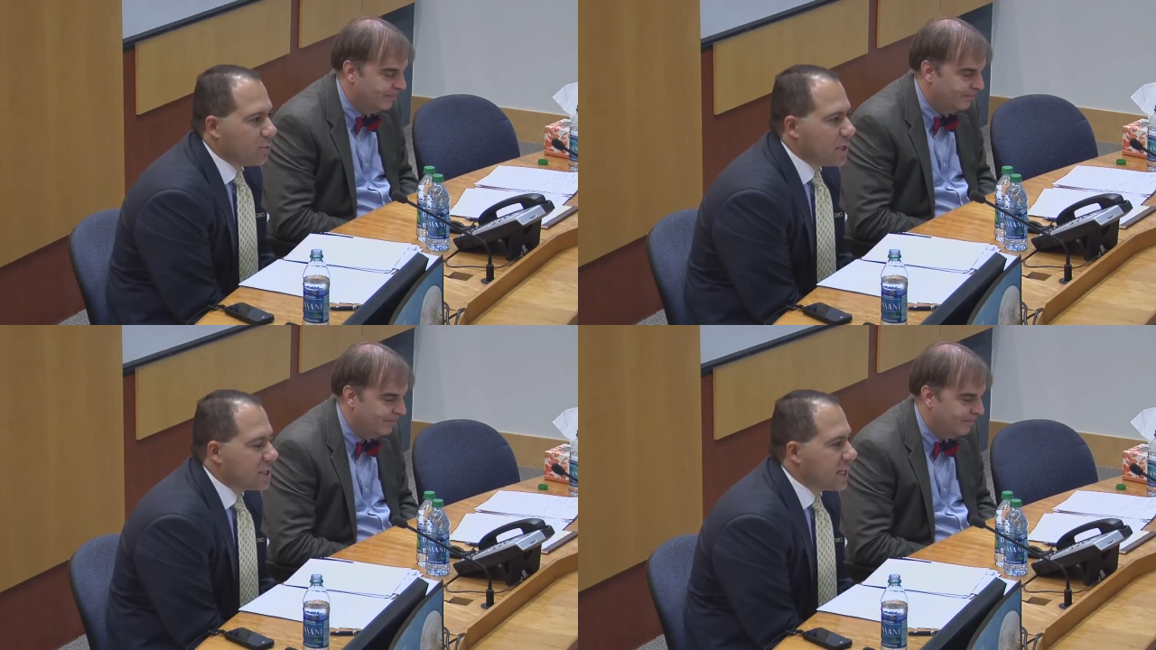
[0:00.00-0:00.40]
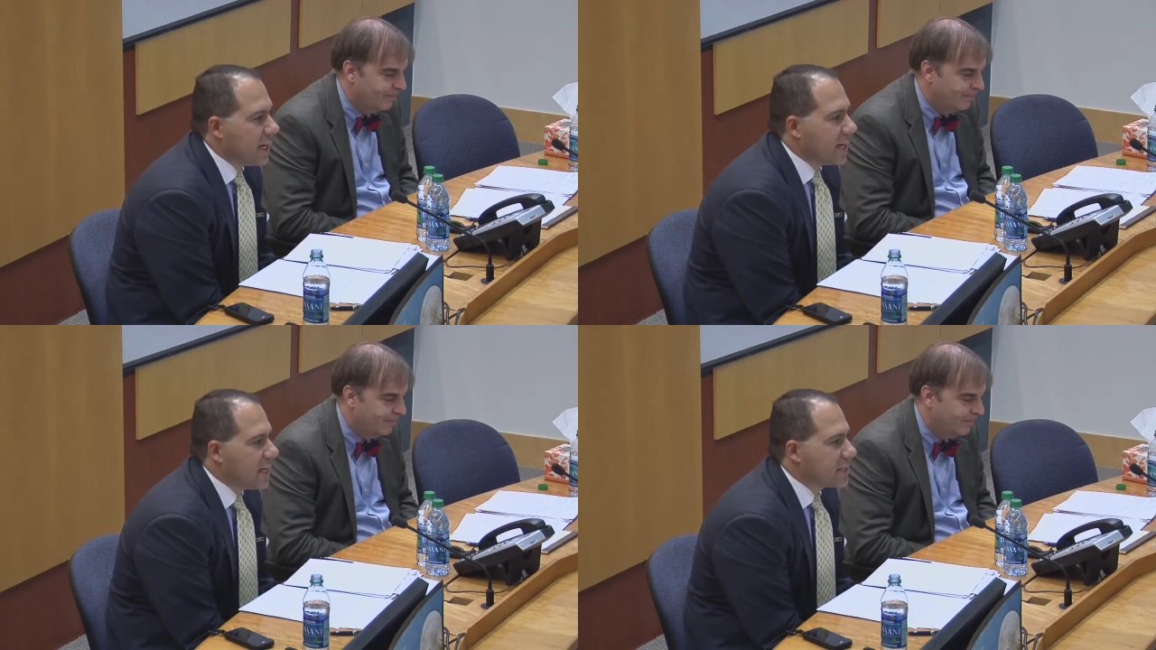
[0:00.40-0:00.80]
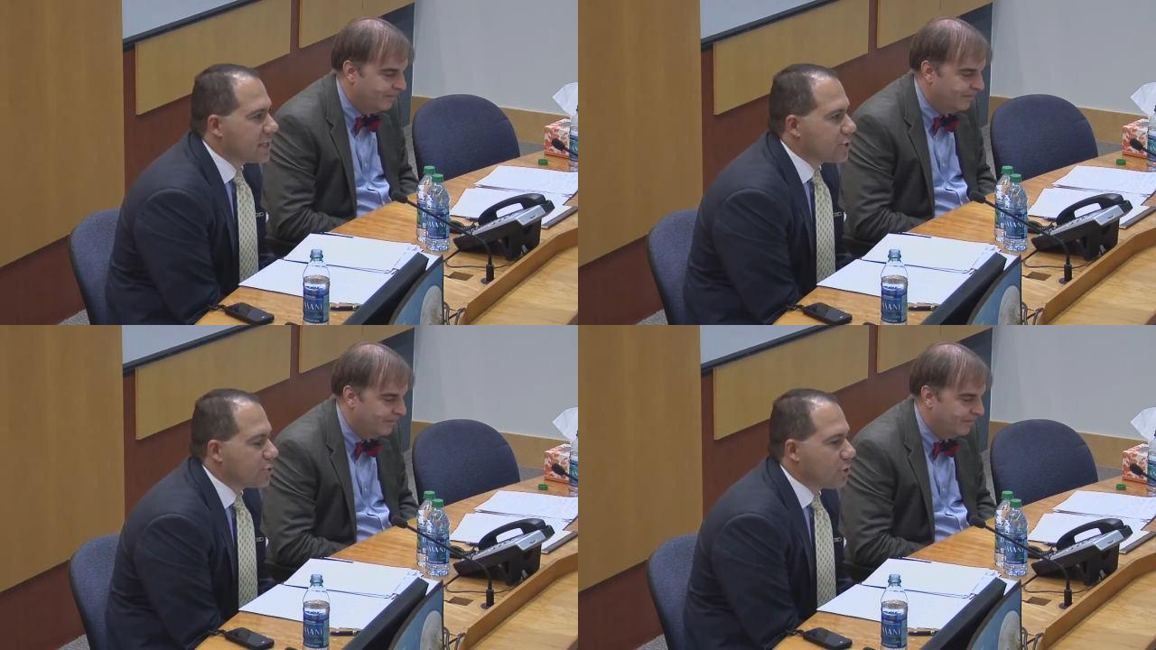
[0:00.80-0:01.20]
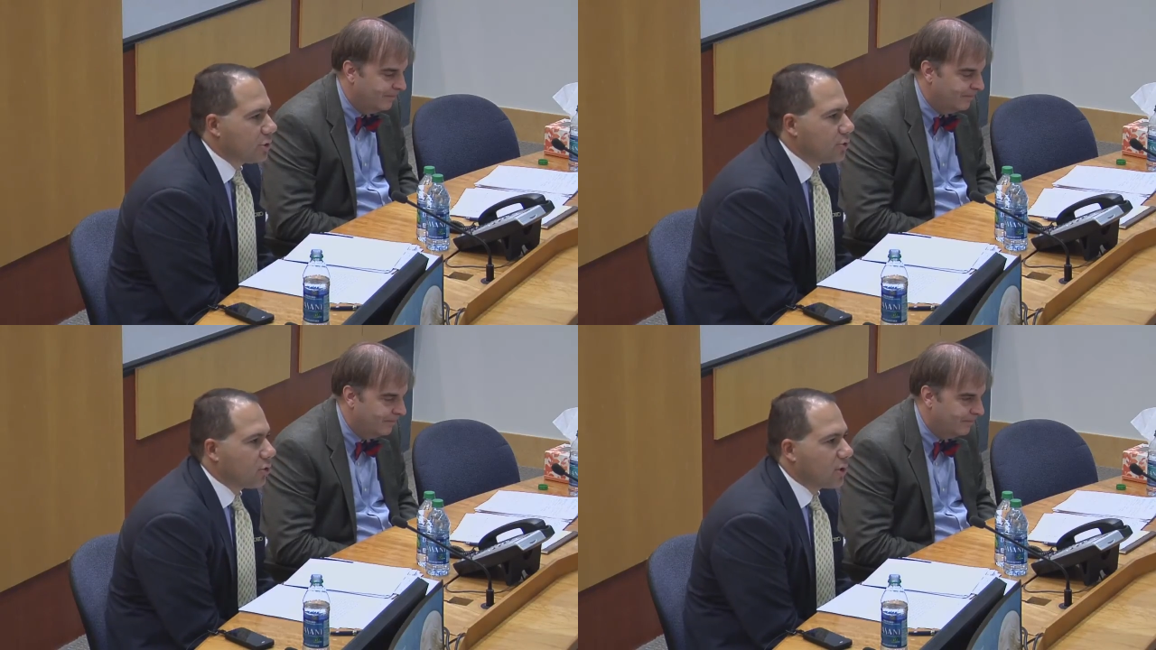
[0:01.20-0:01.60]
Speaker 1: the win side against a
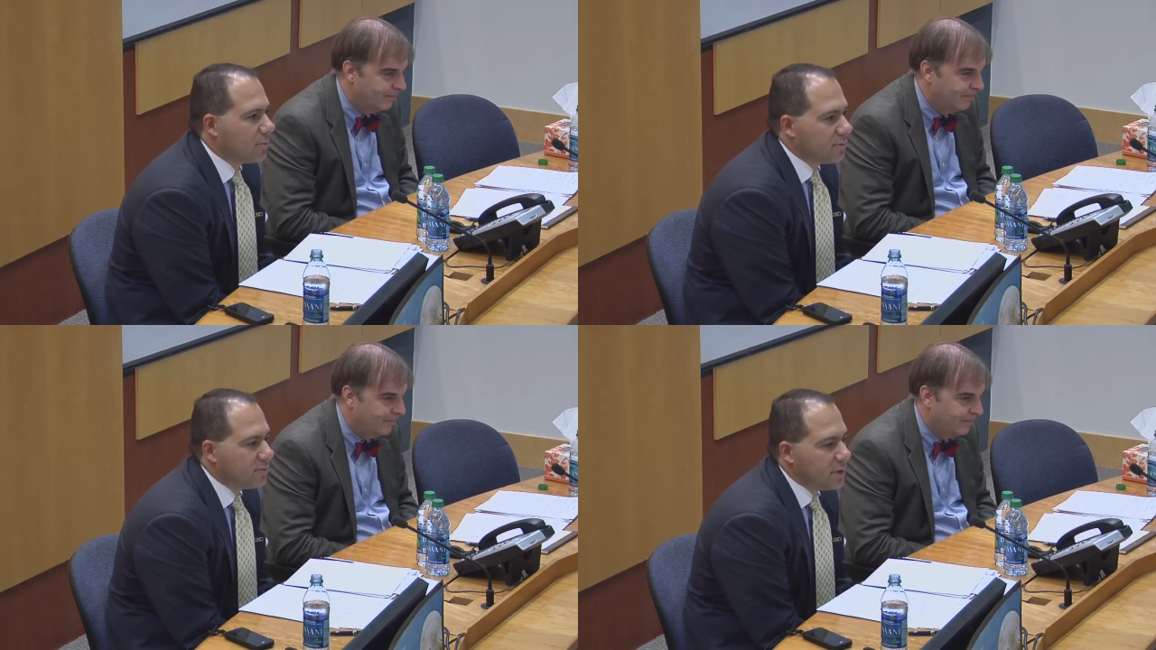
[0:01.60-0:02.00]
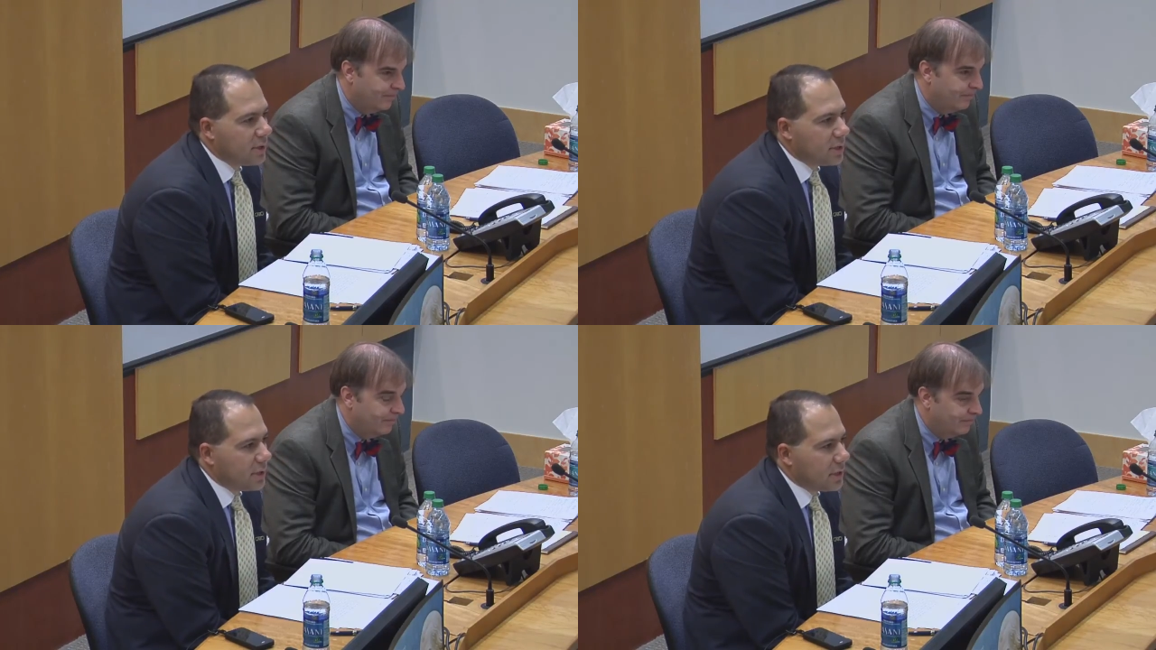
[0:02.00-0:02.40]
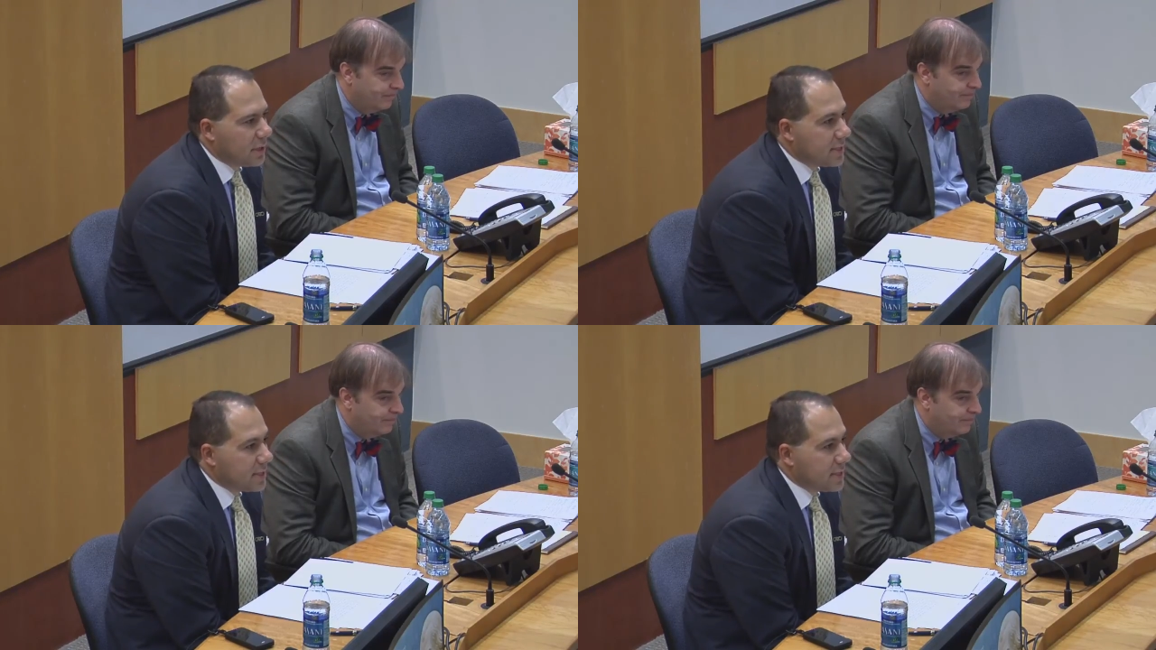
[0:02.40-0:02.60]
historical norm of uh,